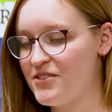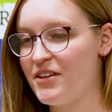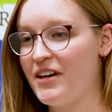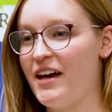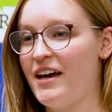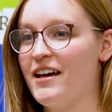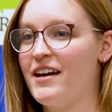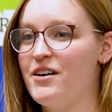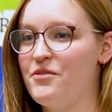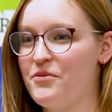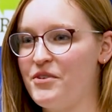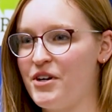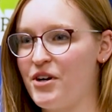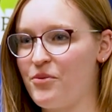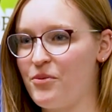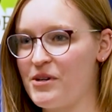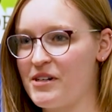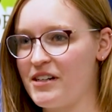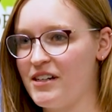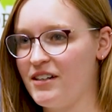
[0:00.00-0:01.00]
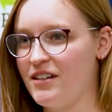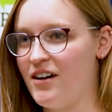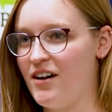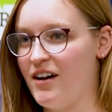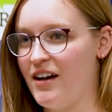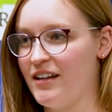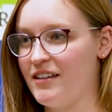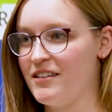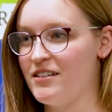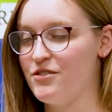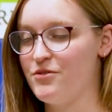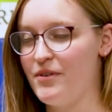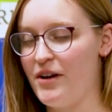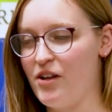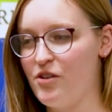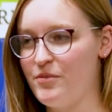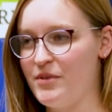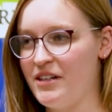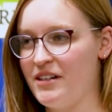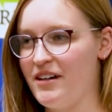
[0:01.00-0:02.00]
okay, and we are working on the
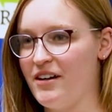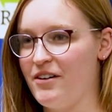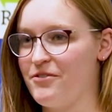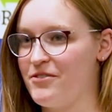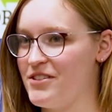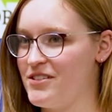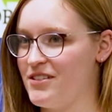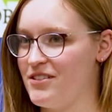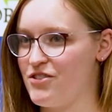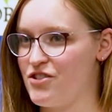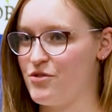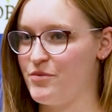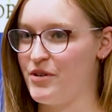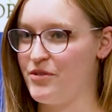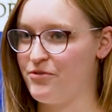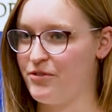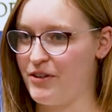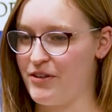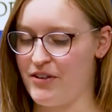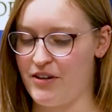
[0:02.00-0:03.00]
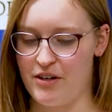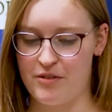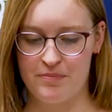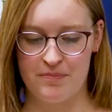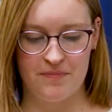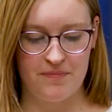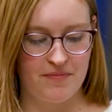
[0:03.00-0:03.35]
development of this instrument further.